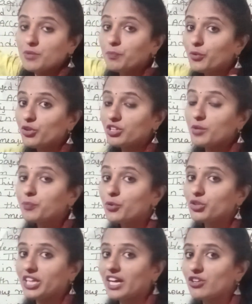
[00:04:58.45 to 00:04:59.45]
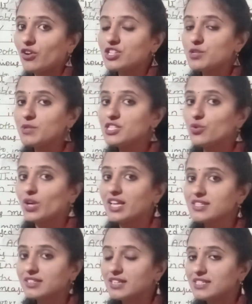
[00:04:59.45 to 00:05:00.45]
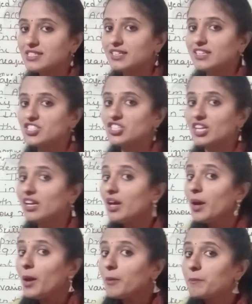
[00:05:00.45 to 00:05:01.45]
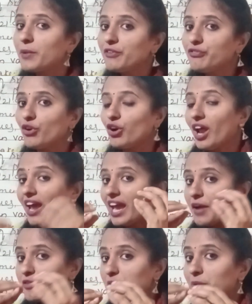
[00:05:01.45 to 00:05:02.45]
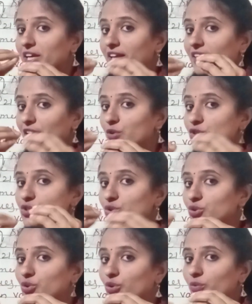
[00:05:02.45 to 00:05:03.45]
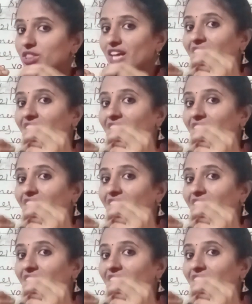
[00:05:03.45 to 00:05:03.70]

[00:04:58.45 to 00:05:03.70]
Improved technology means you can consider children before everybody they used to do with the